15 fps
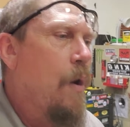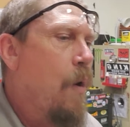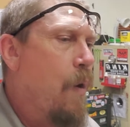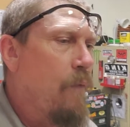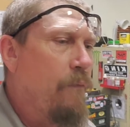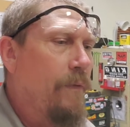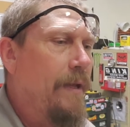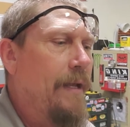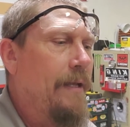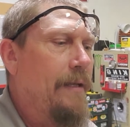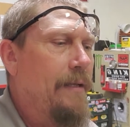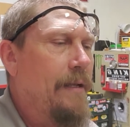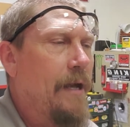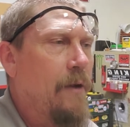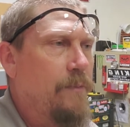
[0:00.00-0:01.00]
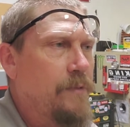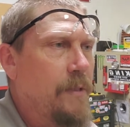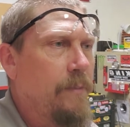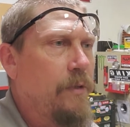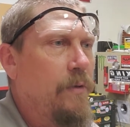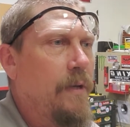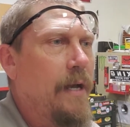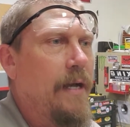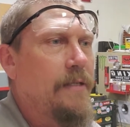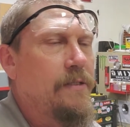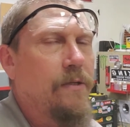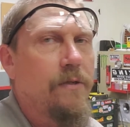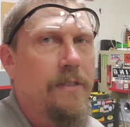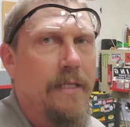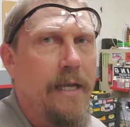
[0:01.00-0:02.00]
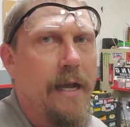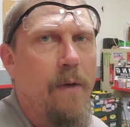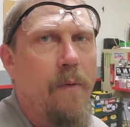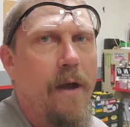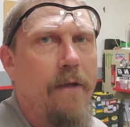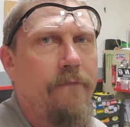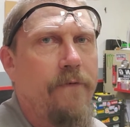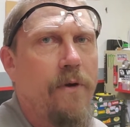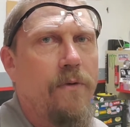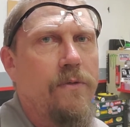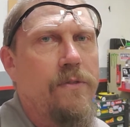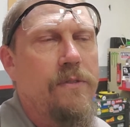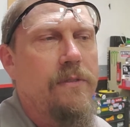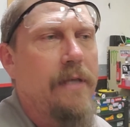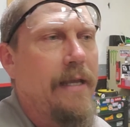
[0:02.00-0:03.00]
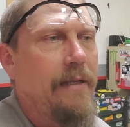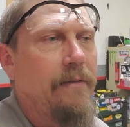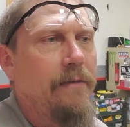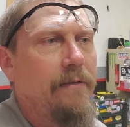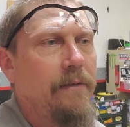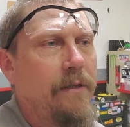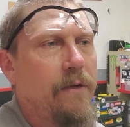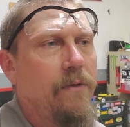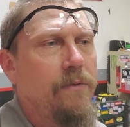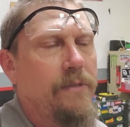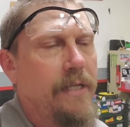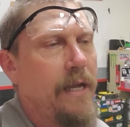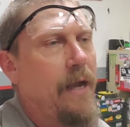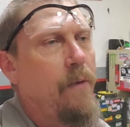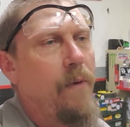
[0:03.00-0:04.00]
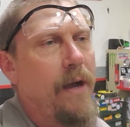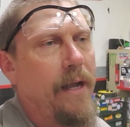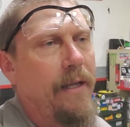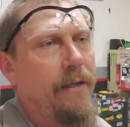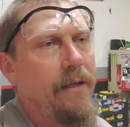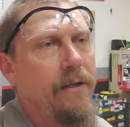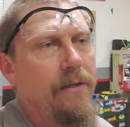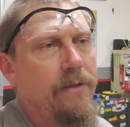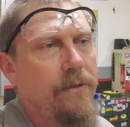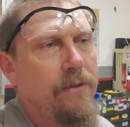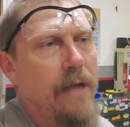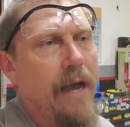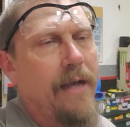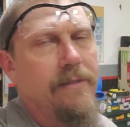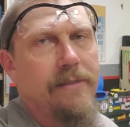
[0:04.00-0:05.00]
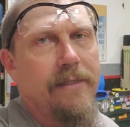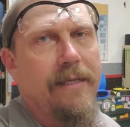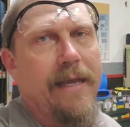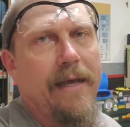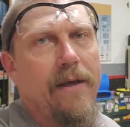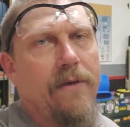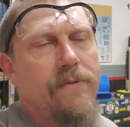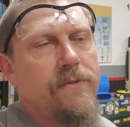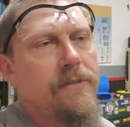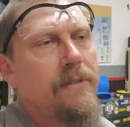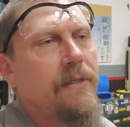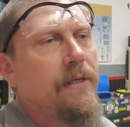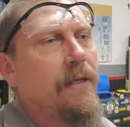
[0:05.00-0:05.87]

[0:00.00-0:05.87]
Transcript: hopefully help some of you guys that are DIY folks and, DIY guys and gals,